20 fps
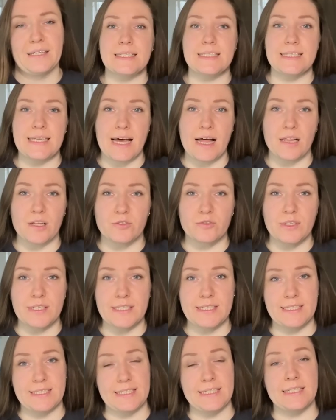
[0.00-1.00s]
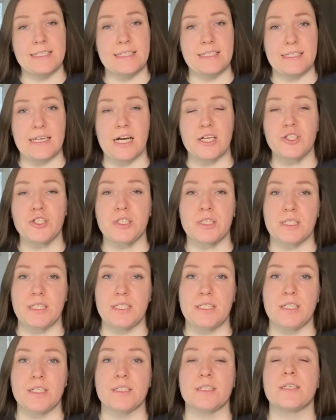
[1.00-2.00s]
Salaries in such
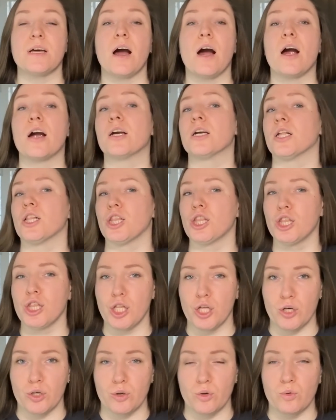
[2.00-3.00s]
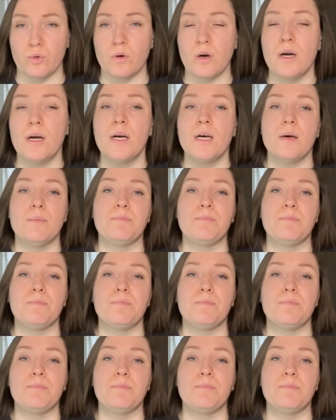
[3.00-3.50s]
cities are low.